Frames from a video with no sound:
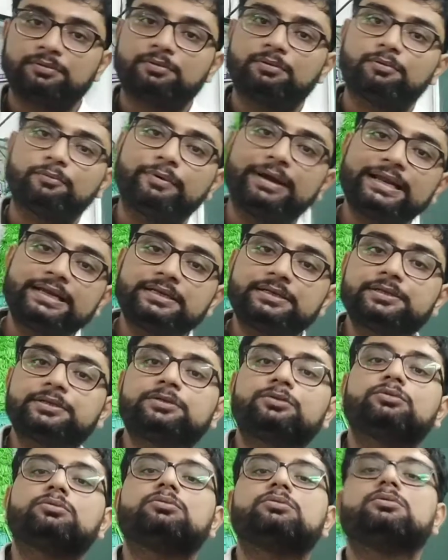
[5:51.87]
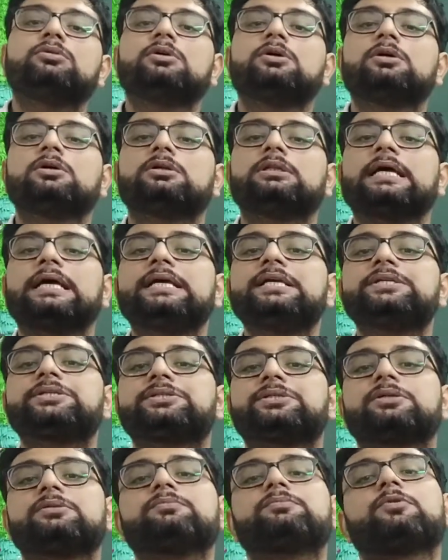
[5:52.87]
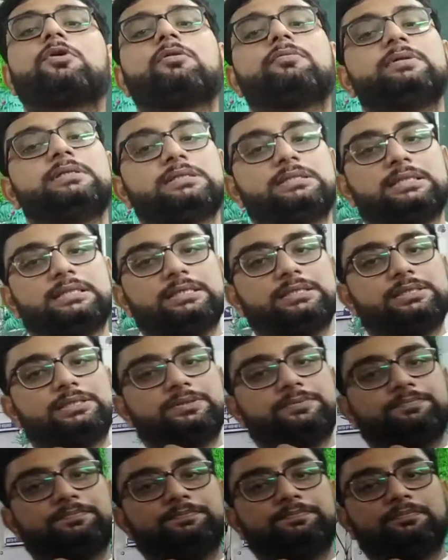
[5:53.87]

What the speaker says: went to the eastern provinces